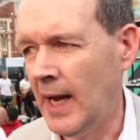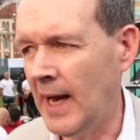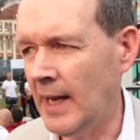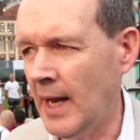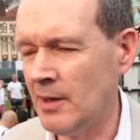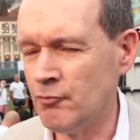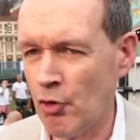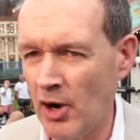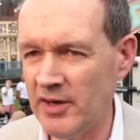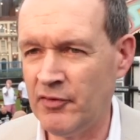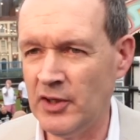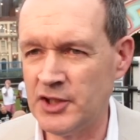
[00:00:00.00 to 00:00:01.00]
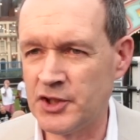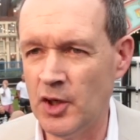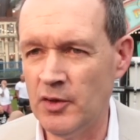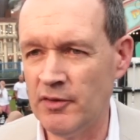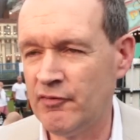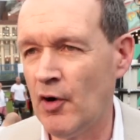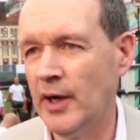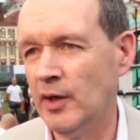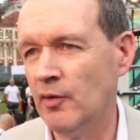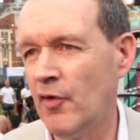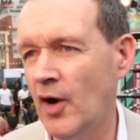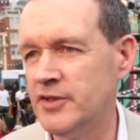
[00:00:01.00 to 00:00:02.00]
and, and, rightfully so, the
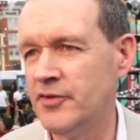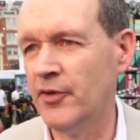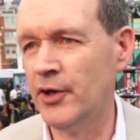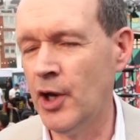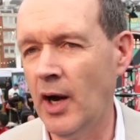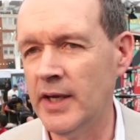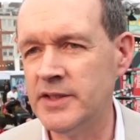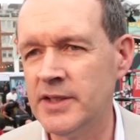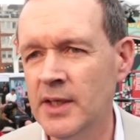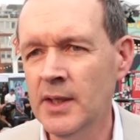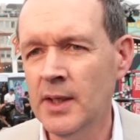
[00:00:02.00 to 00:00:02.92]
final fight of the night.